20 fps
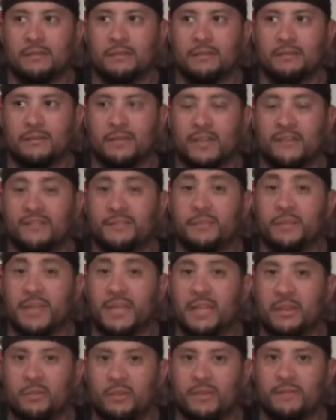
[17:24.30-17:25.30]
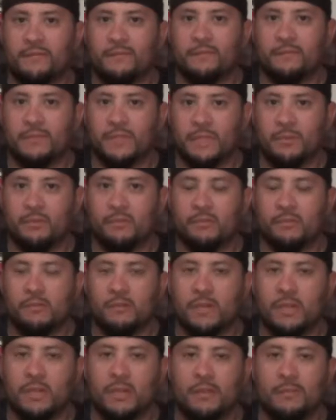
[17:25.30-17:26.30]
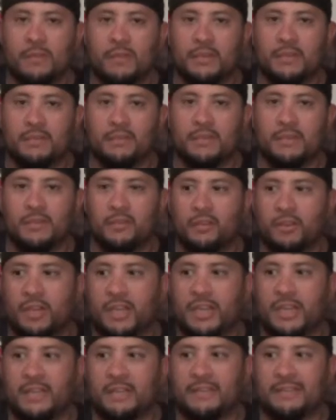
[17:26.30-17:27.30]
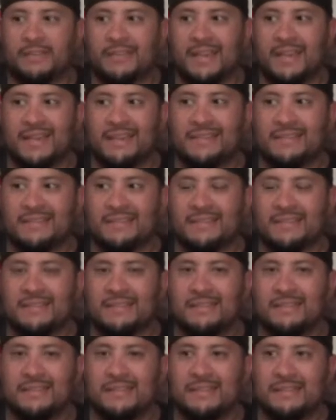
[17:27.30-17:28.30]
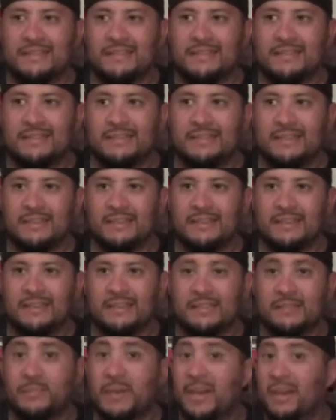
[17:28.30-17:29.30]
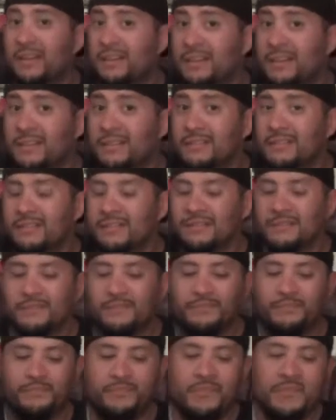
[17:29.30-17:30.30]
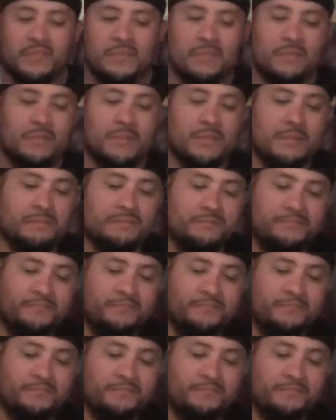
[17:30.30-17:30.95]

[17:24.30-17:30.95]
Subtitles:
loved playing with when they were growing up in the arcades as polygons. So